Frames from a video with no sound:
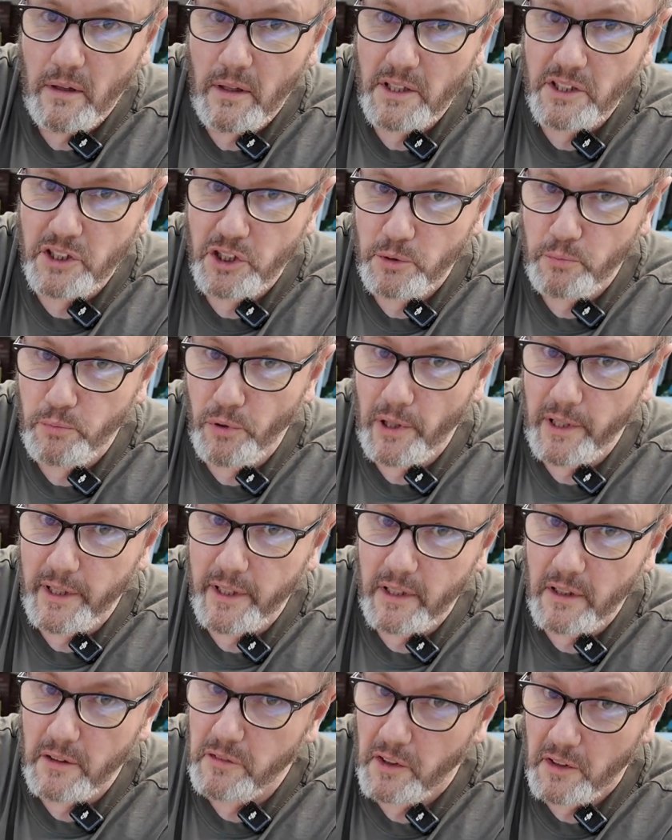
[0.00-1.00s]
This is
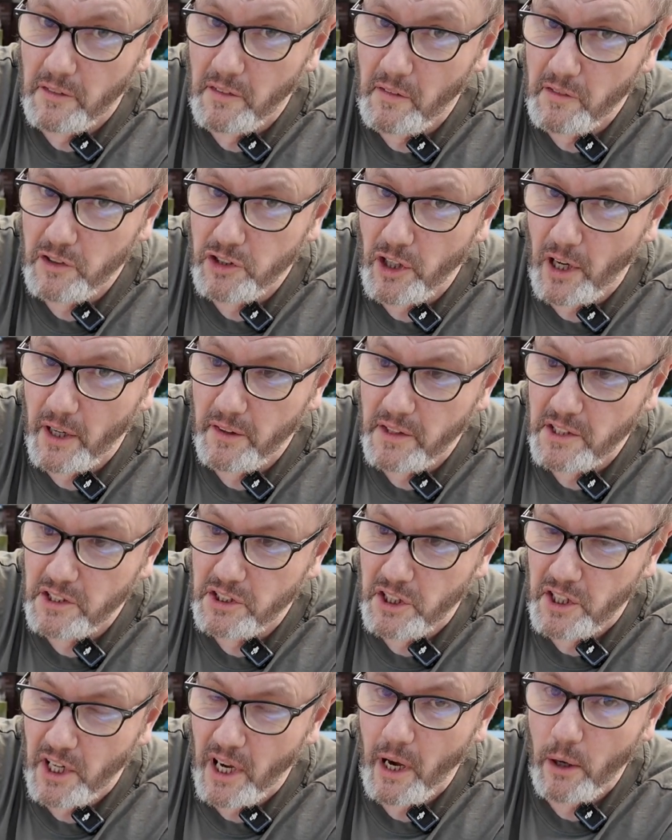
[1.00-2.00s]
brilliant if you've never tried
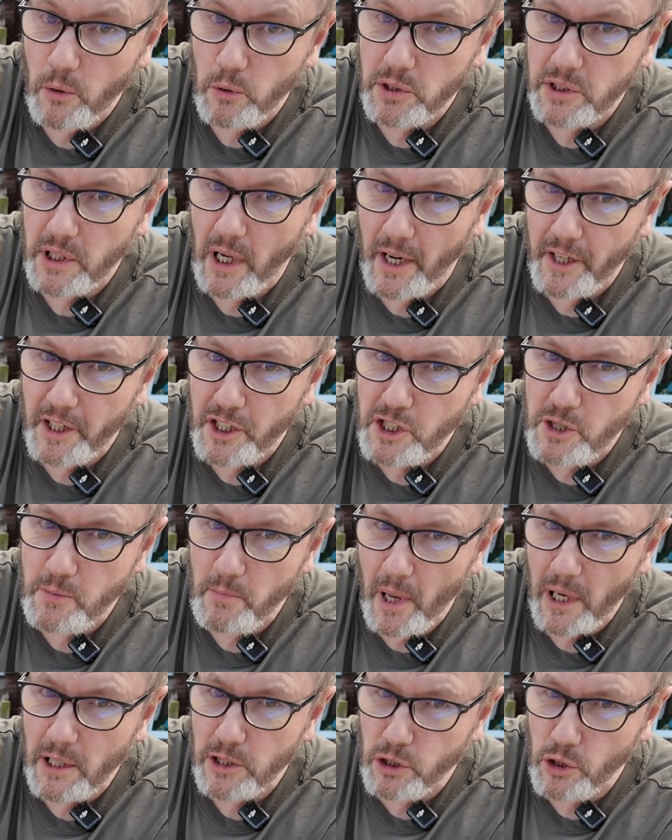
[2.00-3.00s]
this in your house, and it
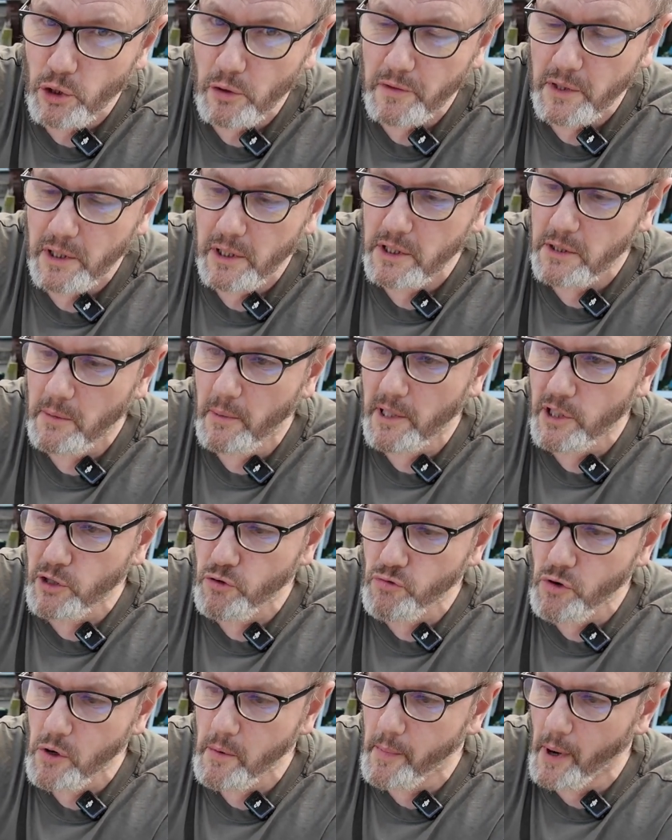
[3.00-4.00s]
smells lovely, it smells
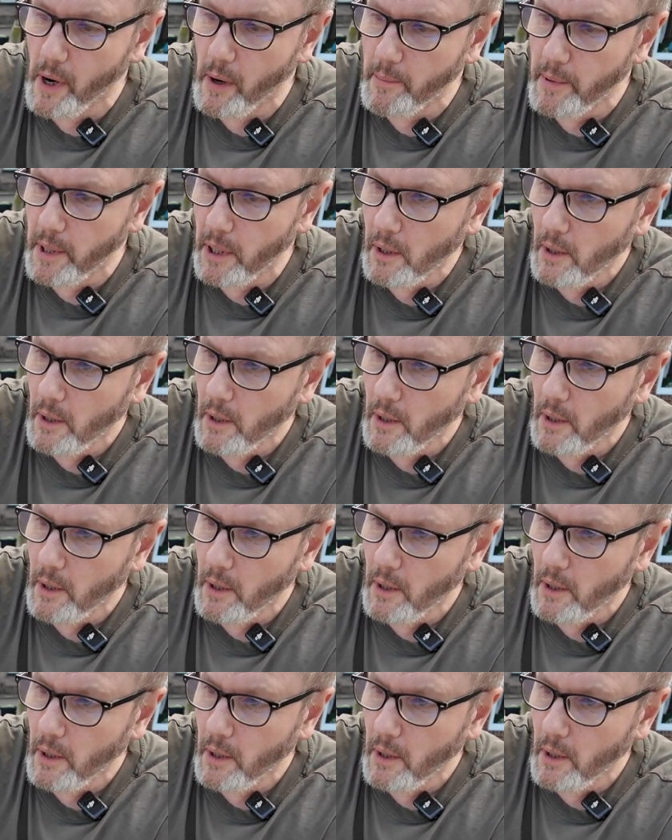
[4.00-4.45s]
of rhubarb.